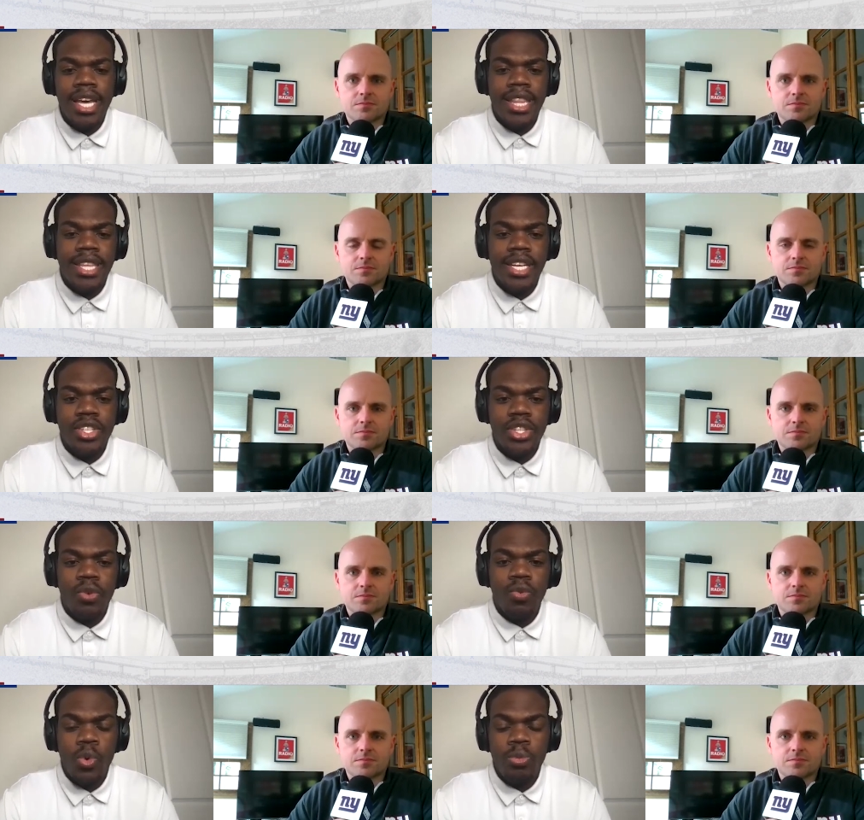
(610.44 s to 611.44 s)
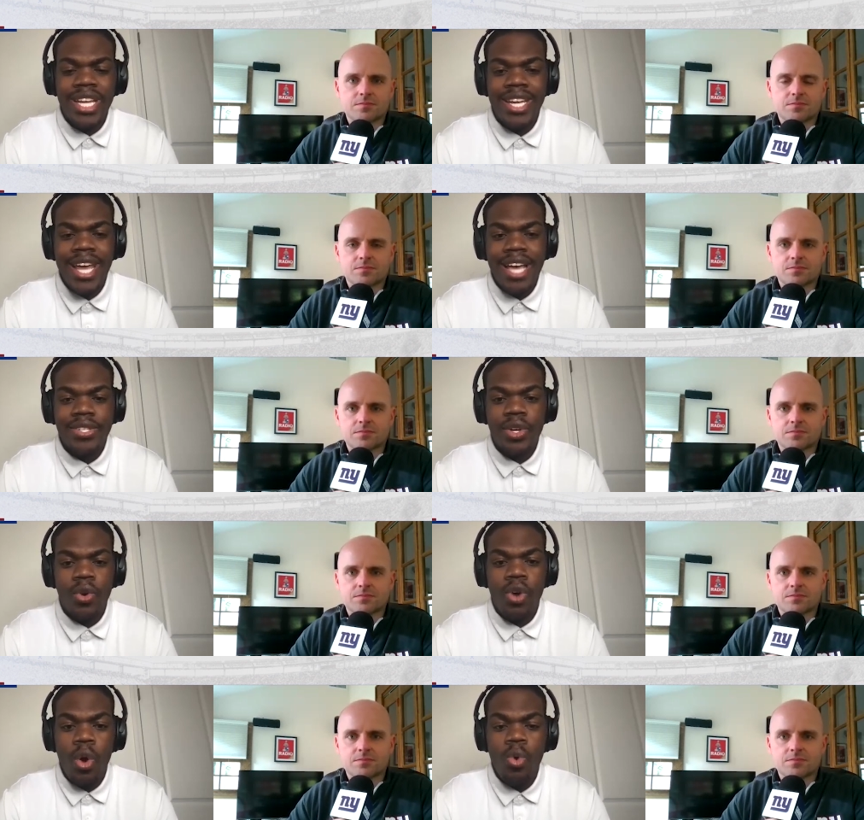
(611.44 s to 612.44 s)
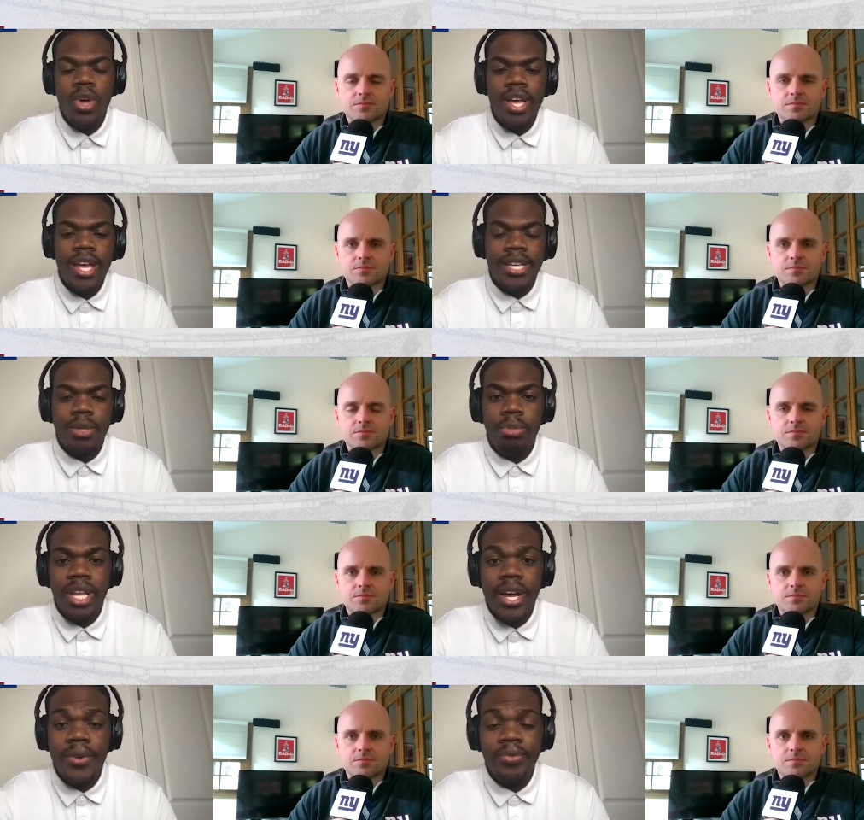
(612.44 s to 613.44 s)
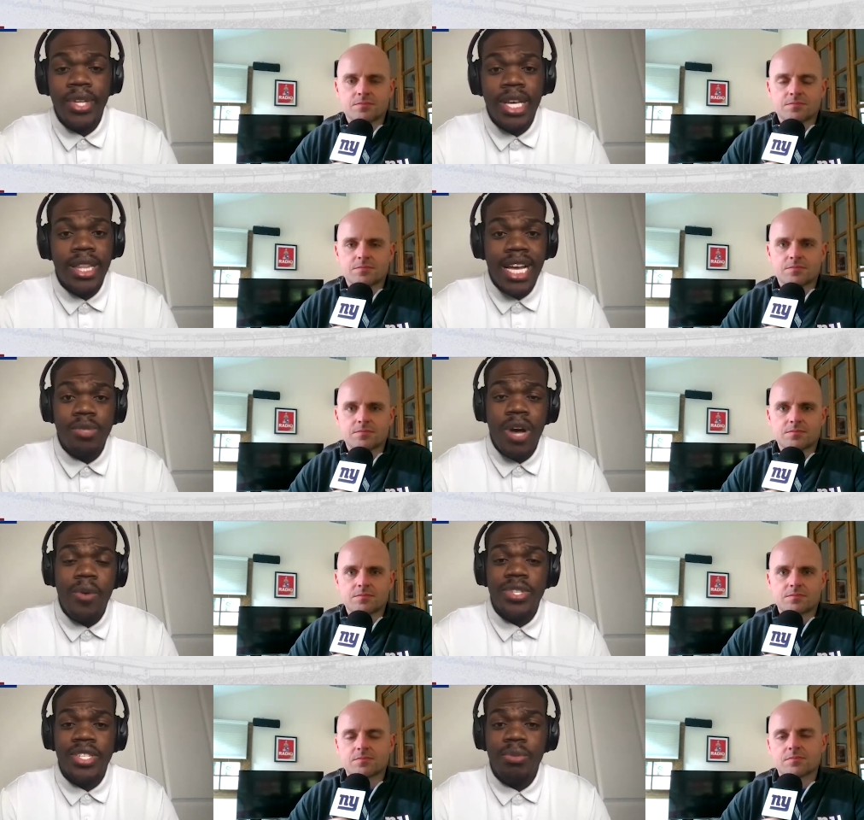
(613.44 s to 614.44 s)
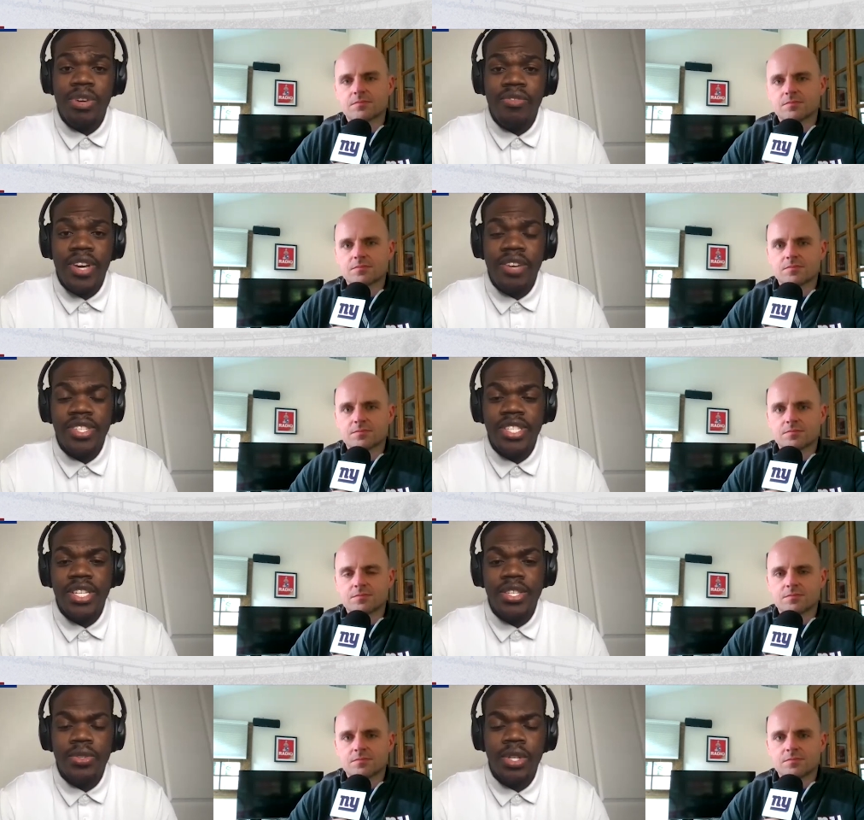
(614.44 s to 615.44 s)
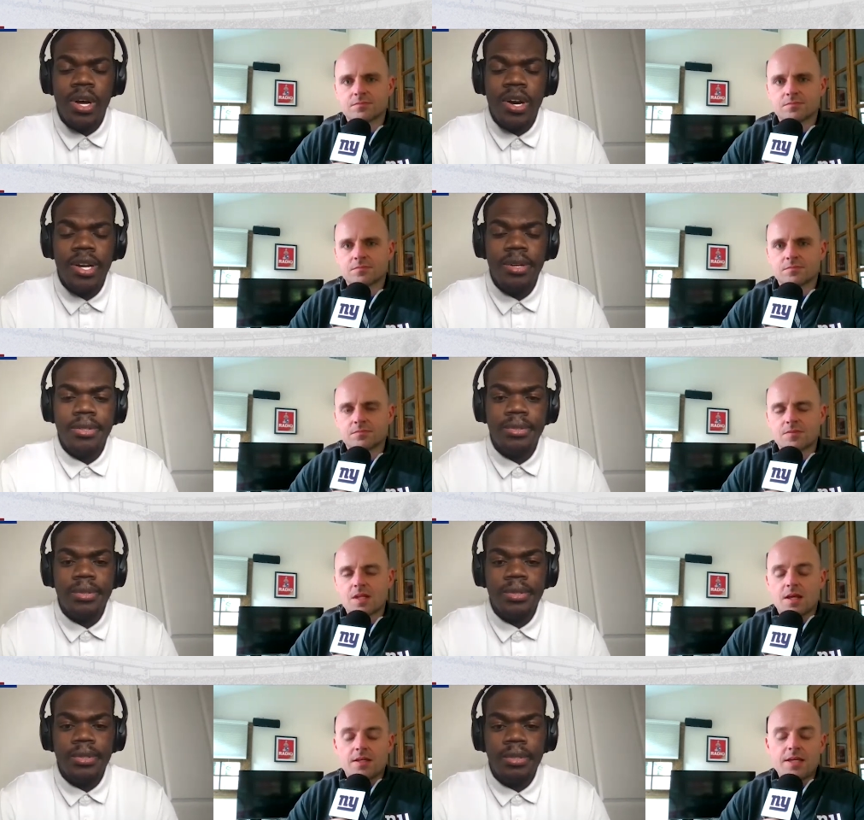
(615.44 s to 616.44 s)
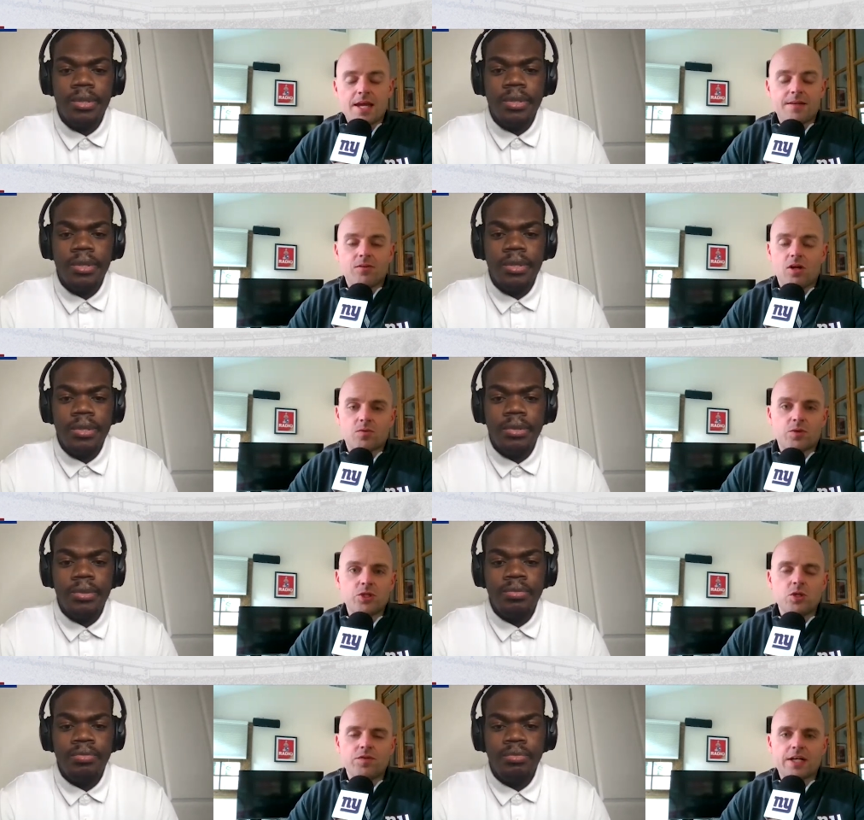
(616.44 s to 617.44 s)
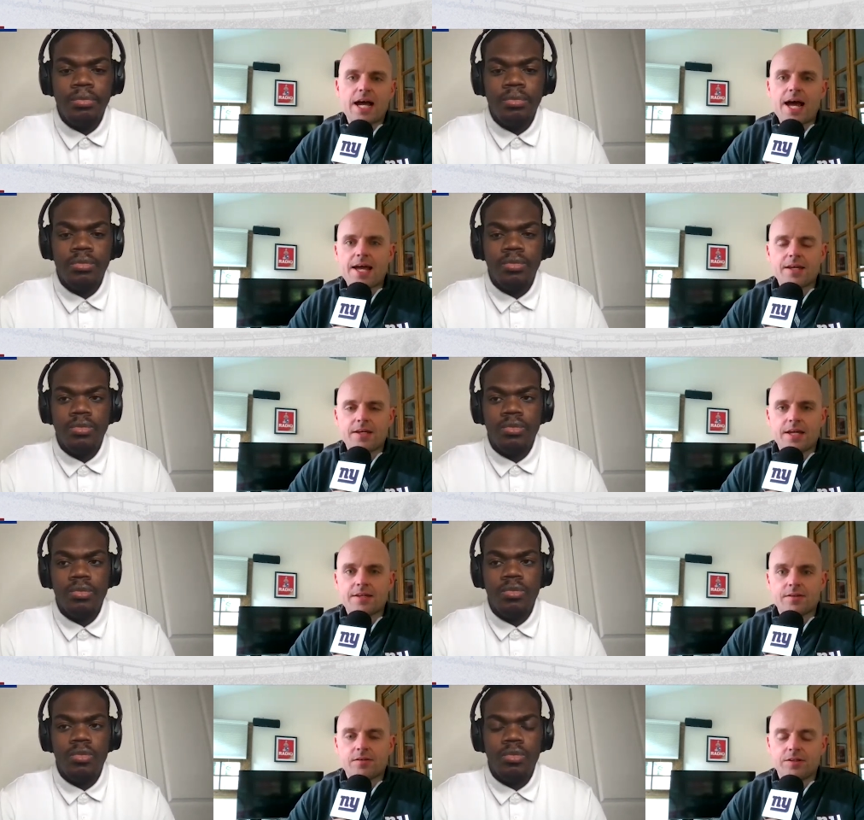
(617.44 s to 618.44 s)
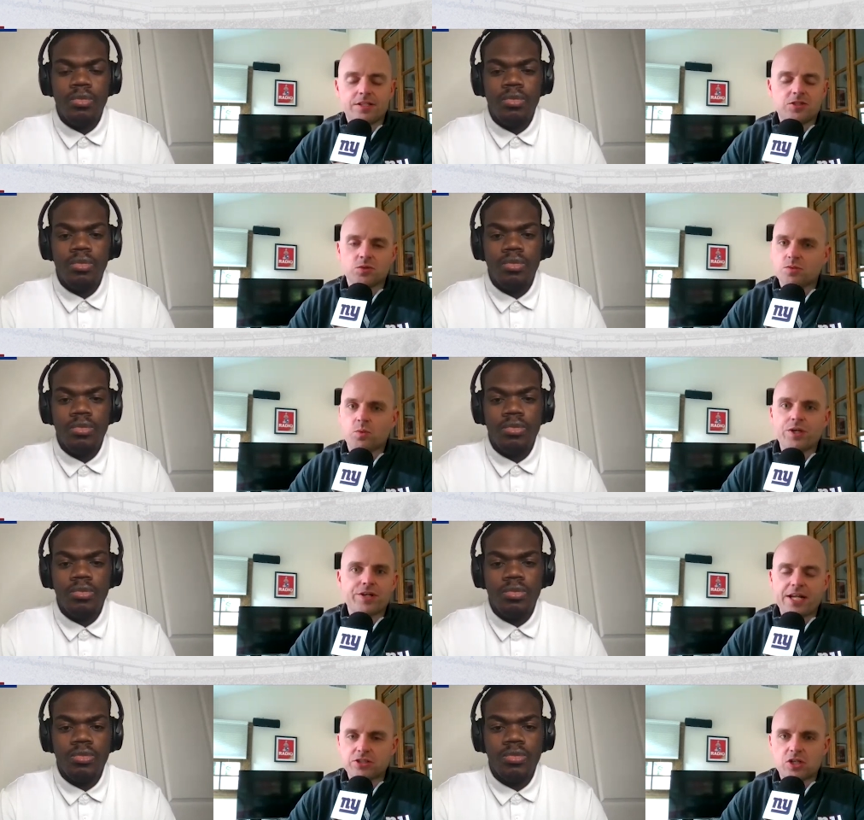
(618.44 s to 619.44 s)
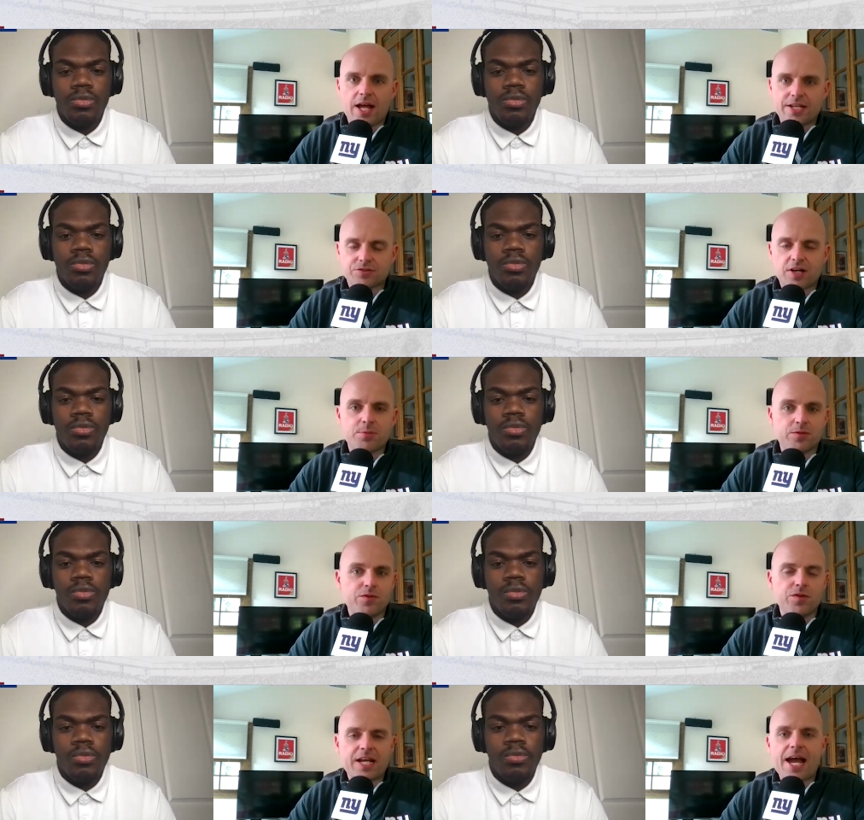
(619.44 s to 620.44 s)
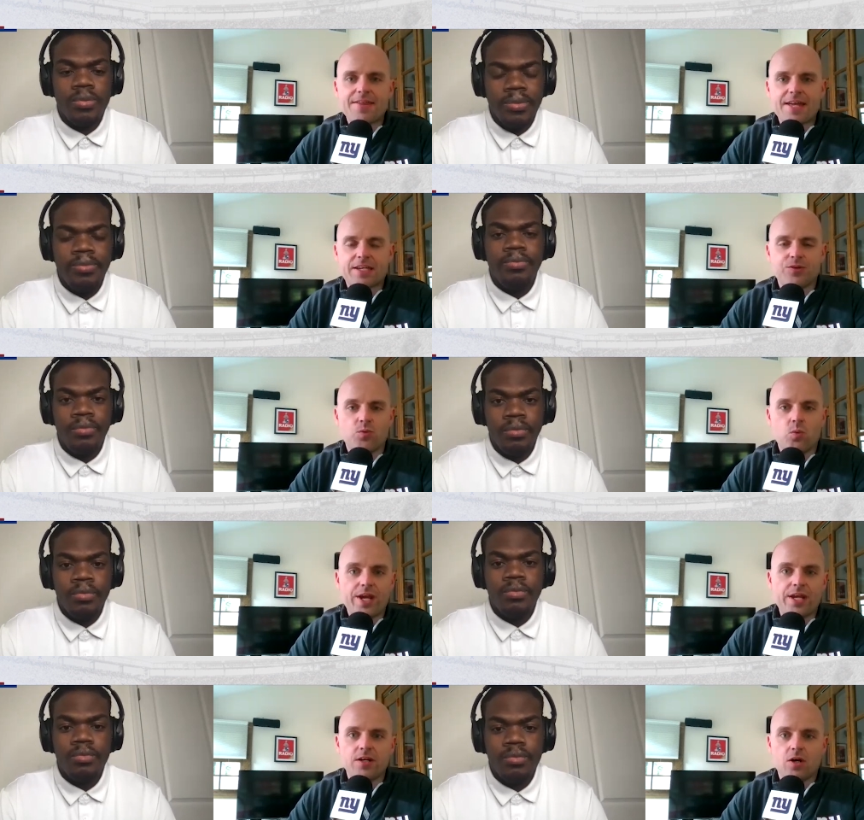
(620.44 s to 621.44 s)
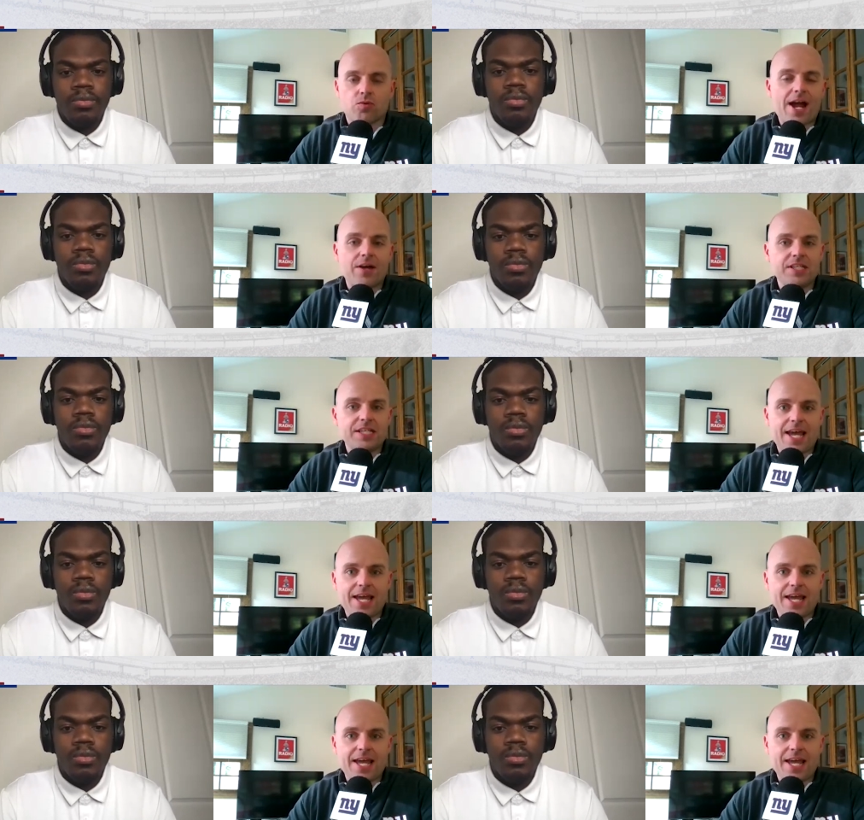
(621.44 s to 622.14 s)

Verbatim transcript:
Speaker 1: and then just the room that he has to grow as a player, that's why I was such a big fan of Azeez Ojulari.
Speaker 2: Yeah, and look, when you have a guy, and this was a weird edge class, right? But if you have a guy that can win around the